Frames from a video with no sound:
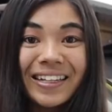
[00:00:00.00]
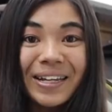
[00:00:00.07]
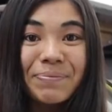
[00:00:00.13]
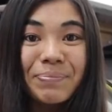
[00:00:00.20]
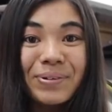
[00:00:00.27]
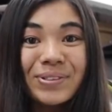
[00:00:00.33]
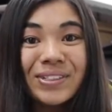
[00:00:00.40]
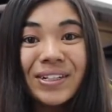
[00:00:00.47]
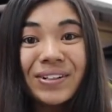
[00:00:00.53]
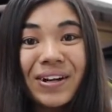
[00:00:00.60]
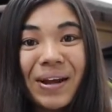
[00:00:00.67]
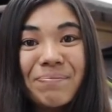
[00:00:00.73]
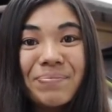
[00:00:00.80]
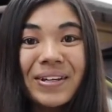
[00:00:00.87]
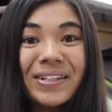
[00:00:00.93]
like boosting your
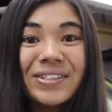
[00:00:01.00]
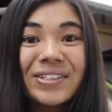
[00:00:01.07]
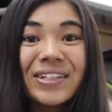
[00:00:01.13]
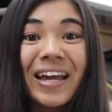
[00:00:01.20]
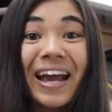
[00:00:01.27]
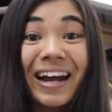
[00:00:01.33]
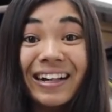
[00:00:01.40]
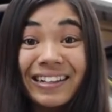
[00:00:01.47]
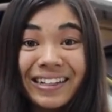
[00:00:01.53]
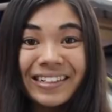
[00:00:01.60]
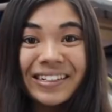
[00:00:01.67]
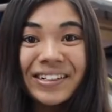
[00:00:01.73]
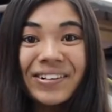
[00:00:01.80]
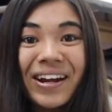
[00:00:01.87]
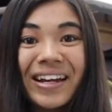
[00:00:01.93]
MPG,
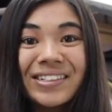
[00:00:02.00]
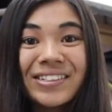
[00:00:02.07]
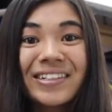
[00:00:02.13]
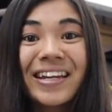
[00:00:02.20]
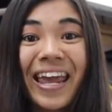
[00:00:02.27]
cleaning your engine,